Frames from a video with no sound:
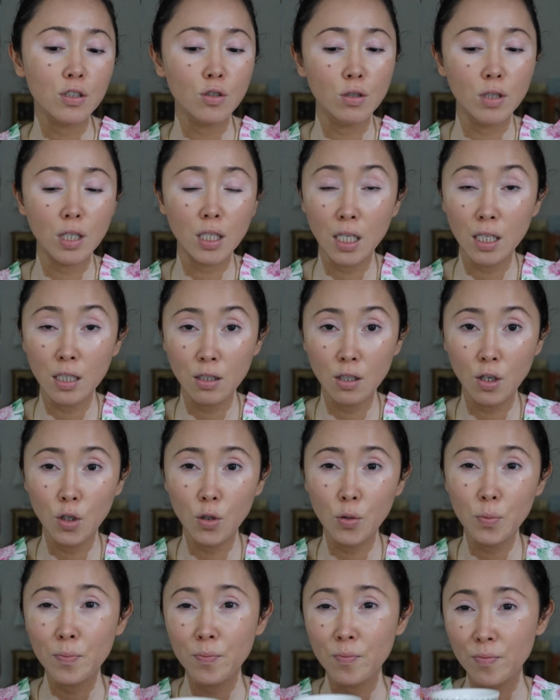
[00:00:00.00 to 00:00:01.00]
to the
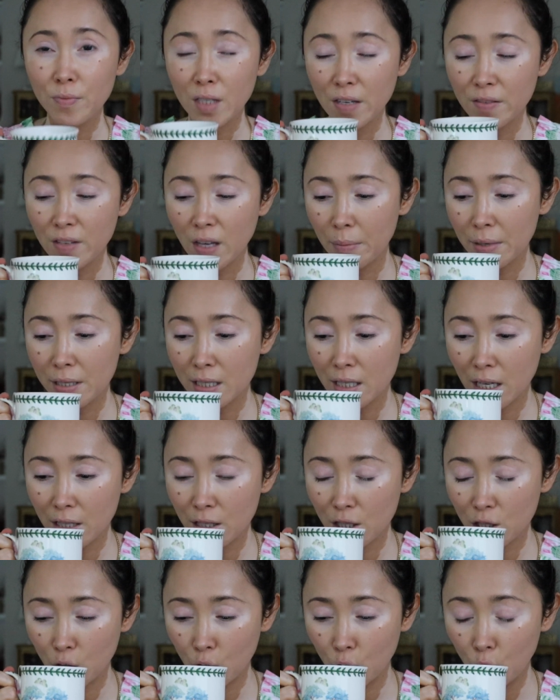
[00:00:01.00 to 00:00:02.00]
Kindle, if that makes
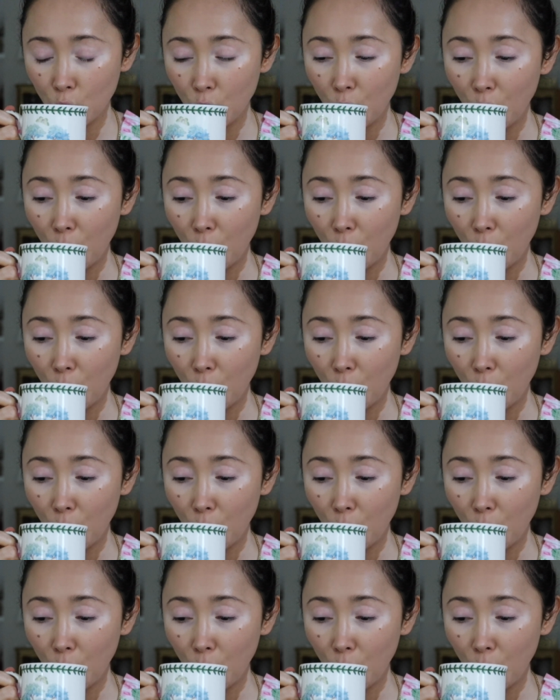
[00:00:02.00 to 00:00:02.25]
sense. So